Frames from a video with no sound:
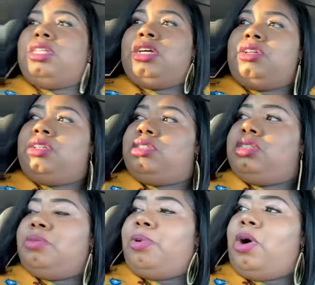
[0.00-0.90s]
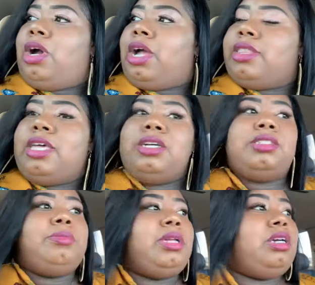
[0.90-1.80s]
There's a park. I
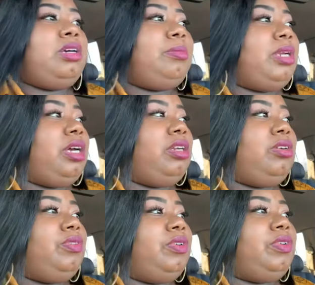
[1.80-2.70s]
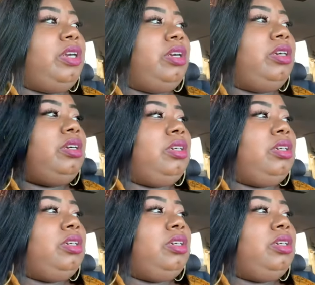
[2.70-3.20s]
think somebody coming out over there.